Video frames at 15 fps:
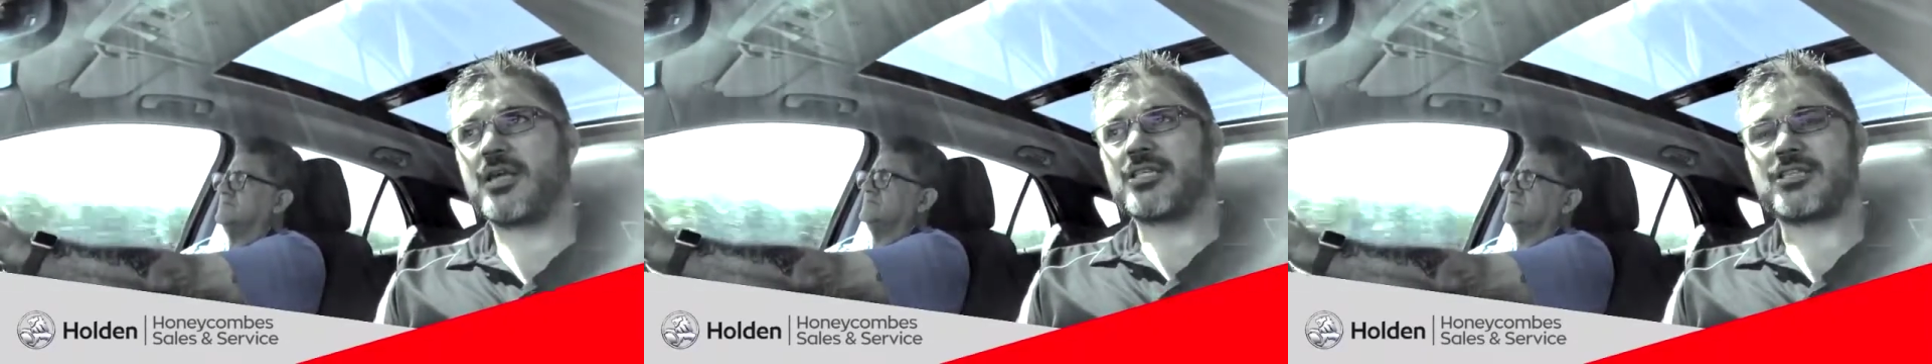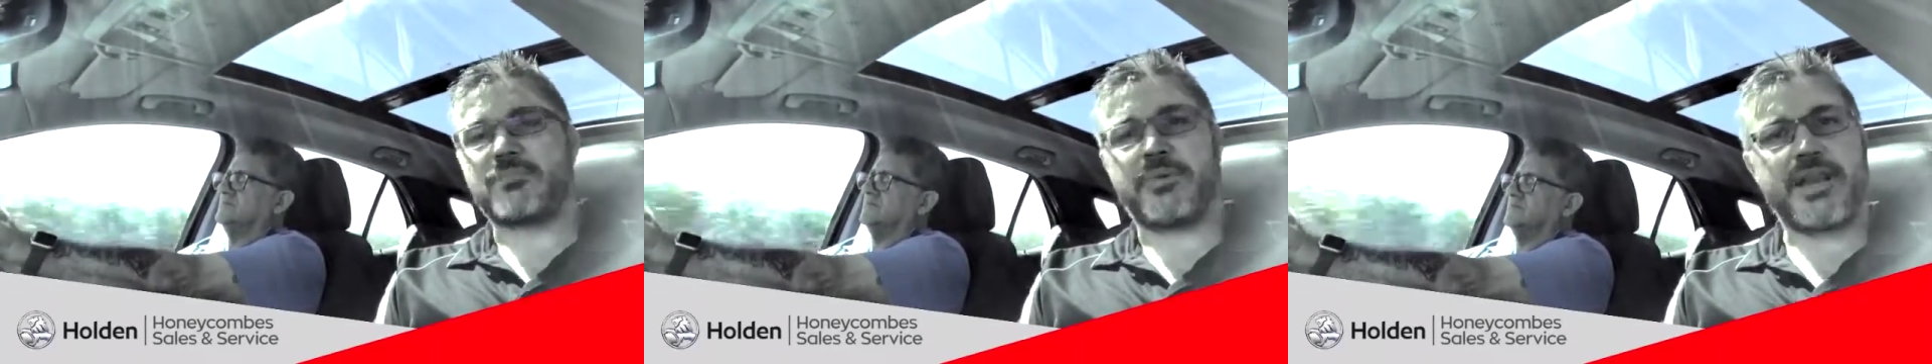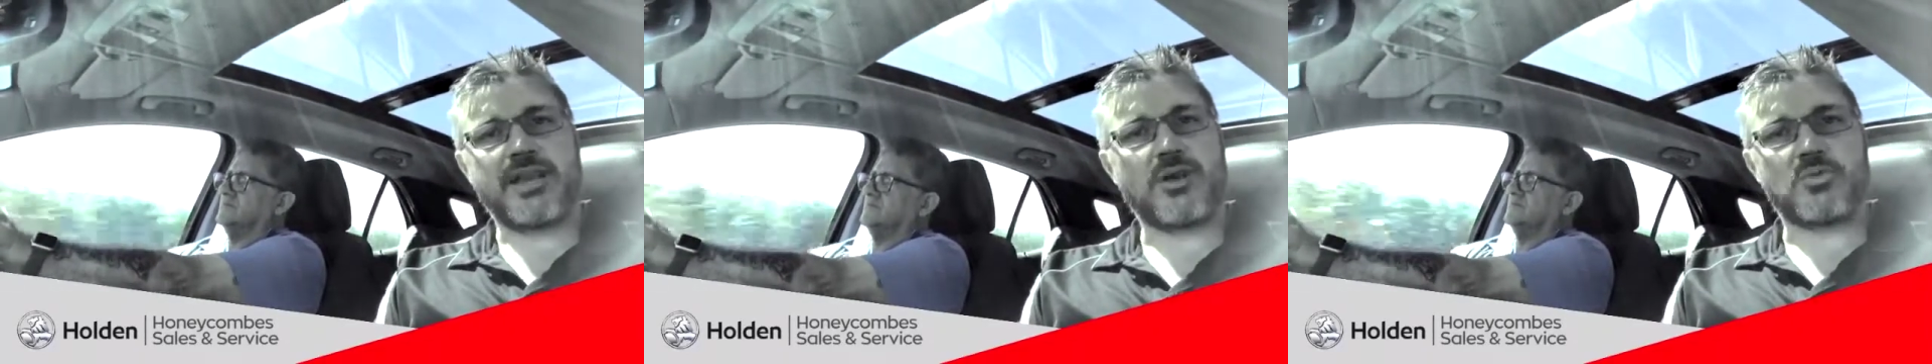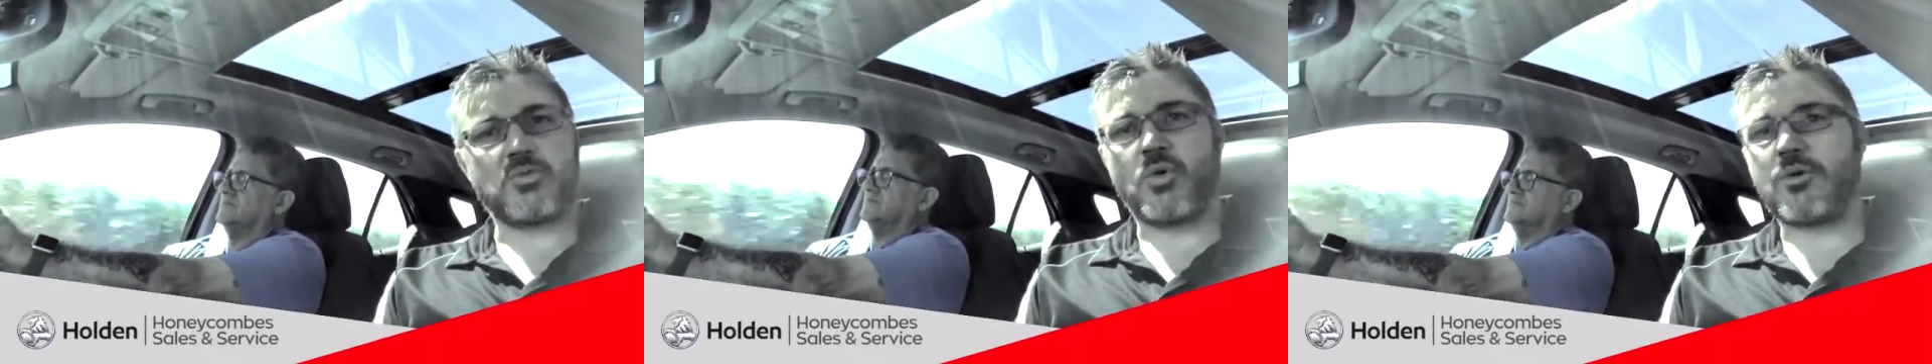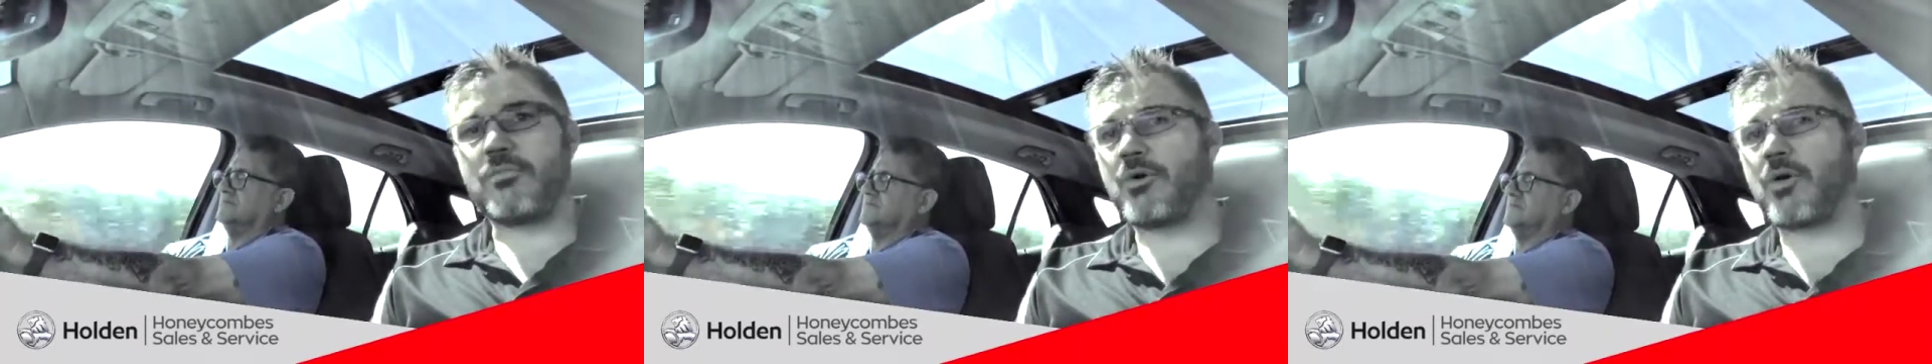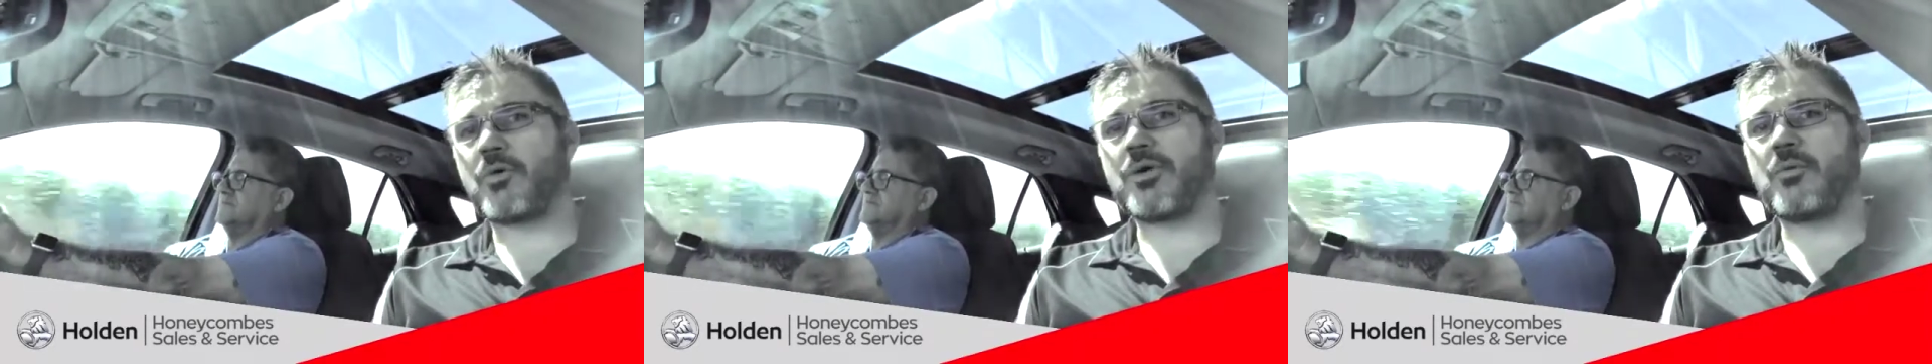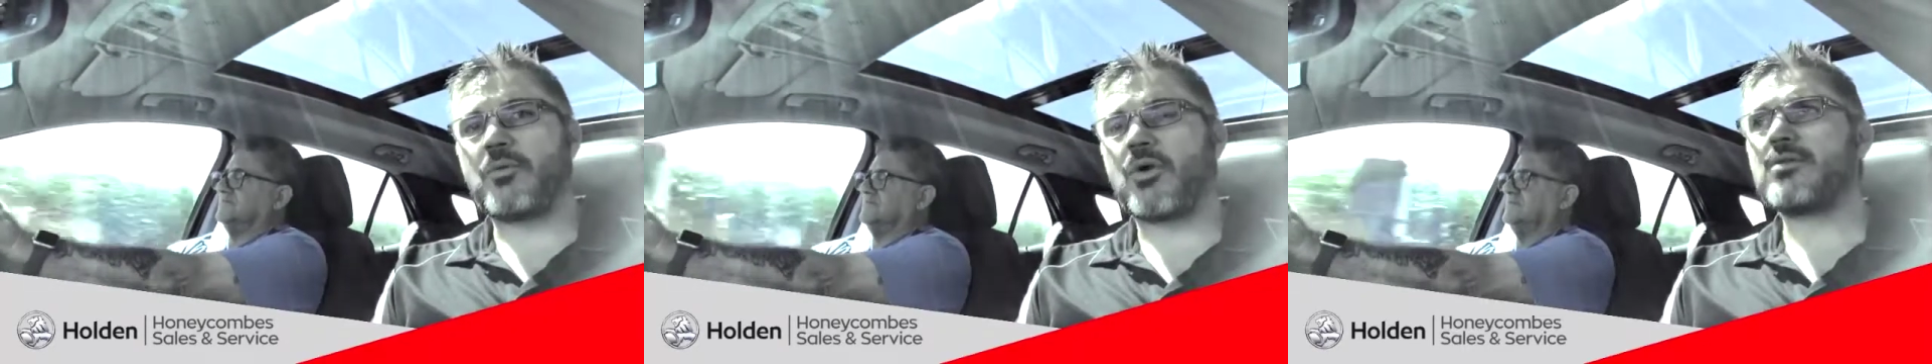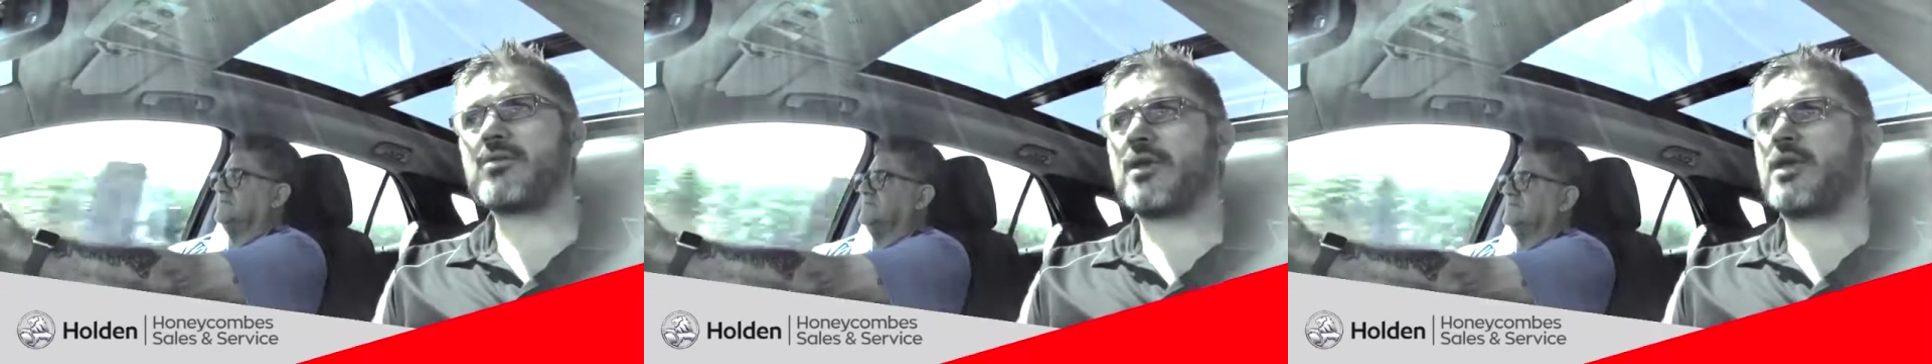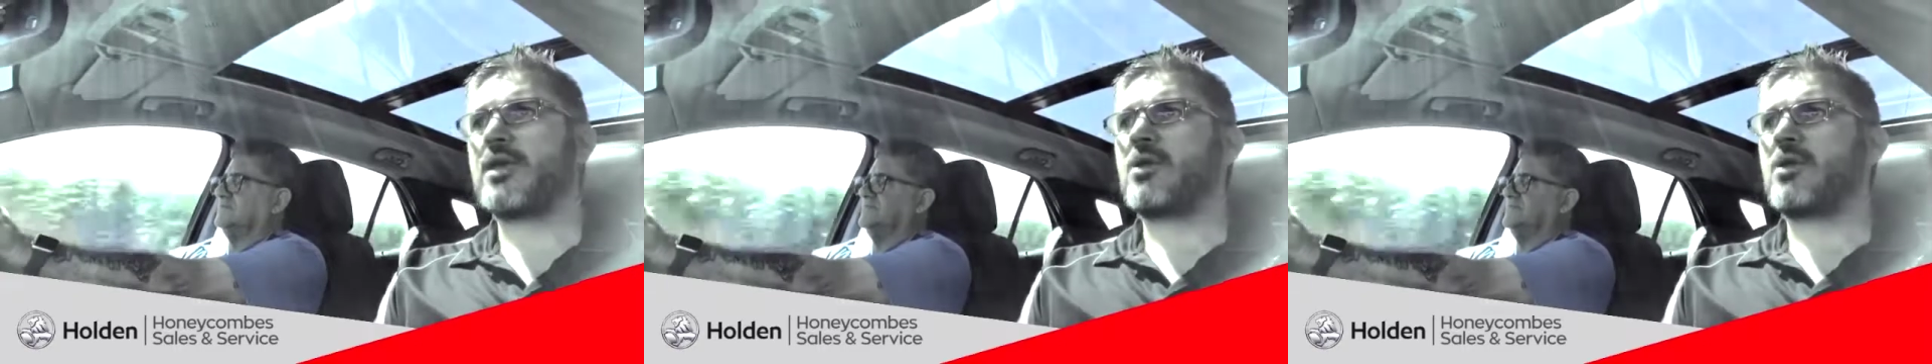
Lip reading: depending on what model you want.